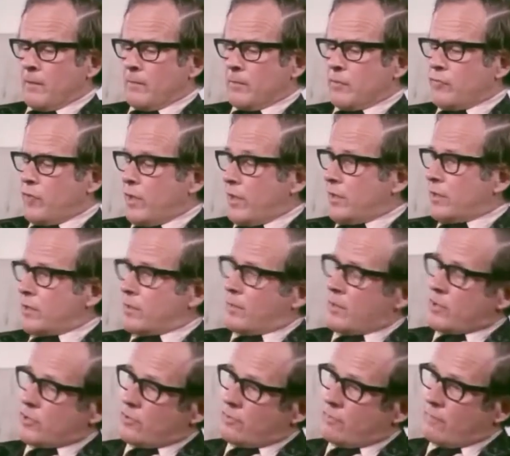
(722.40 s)
But really it's a
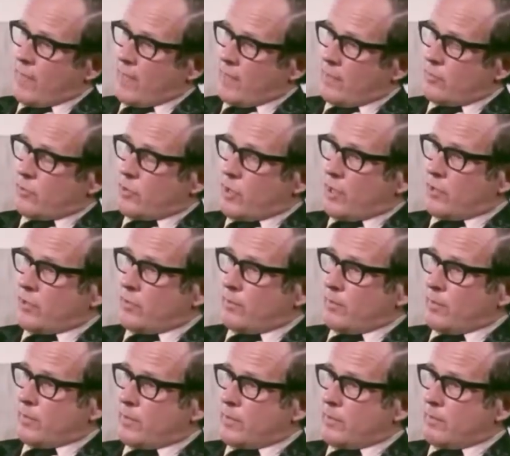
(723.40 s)
question of value
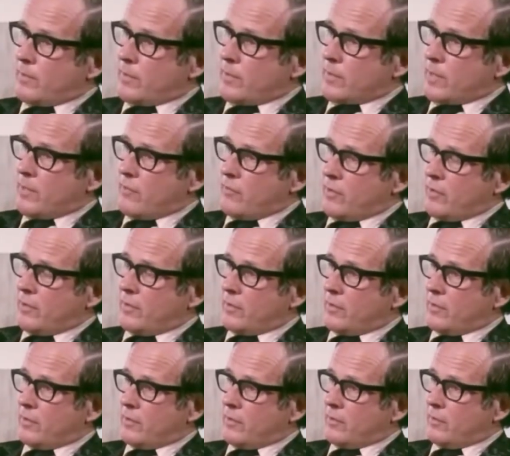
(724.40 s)
judgment, because I think
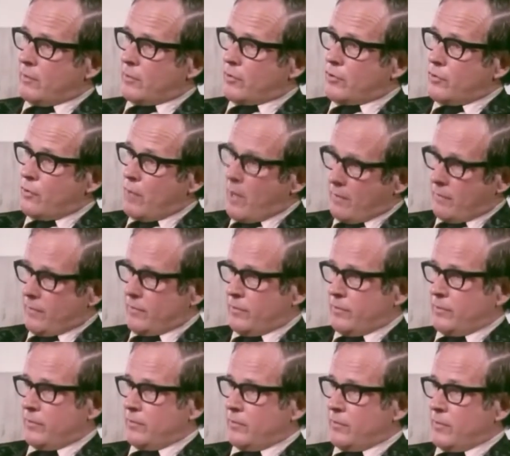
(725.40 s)
what you have to
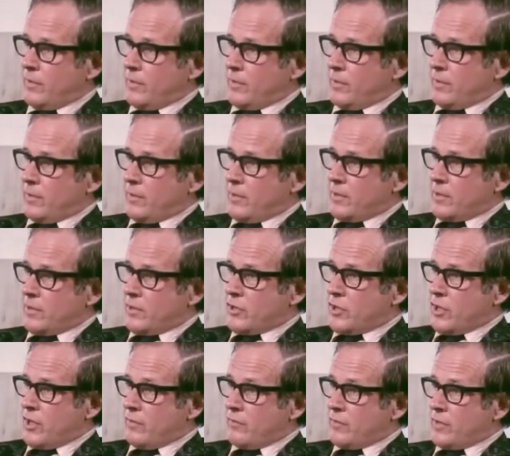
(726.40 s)
do is to
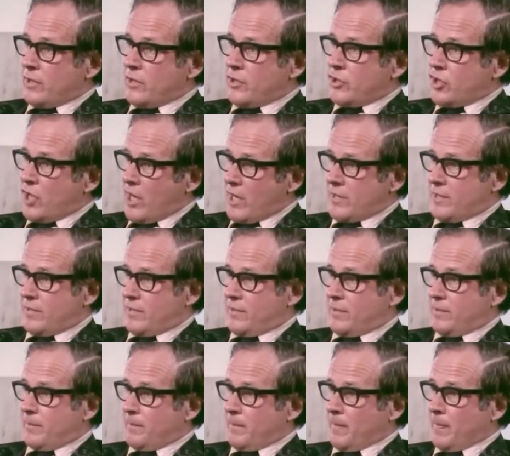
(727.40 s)
show that it's
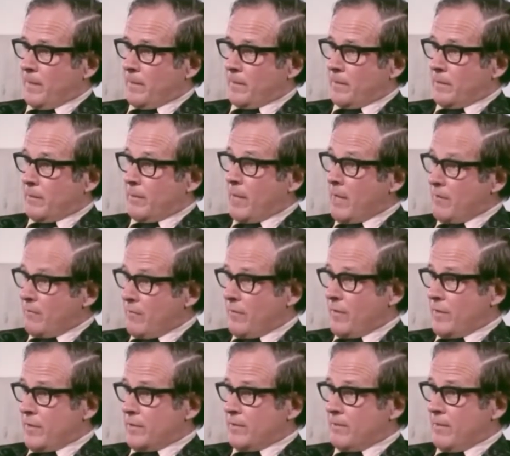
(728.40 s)
just to blame the
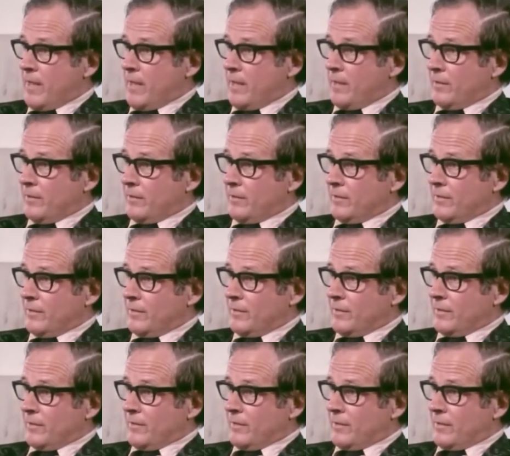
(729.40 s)
first man
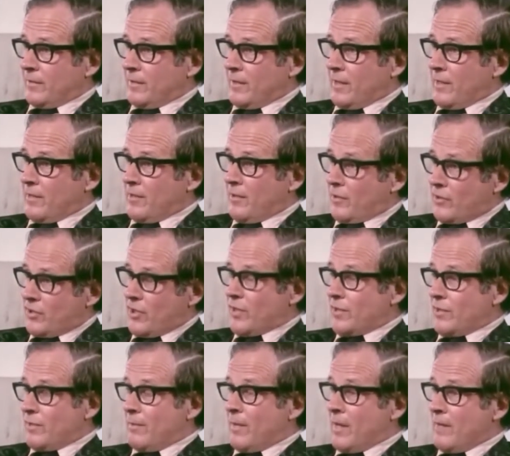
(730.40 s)
and not
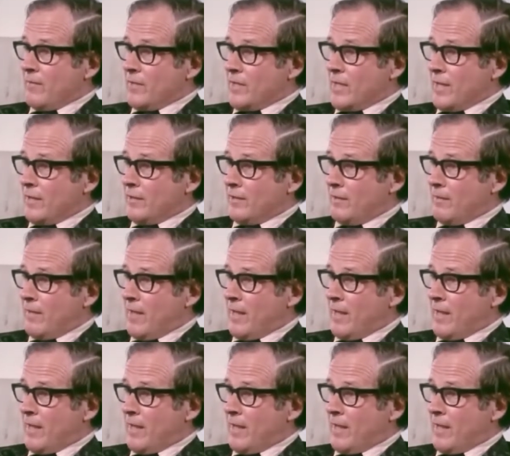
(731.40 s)
just to blame the second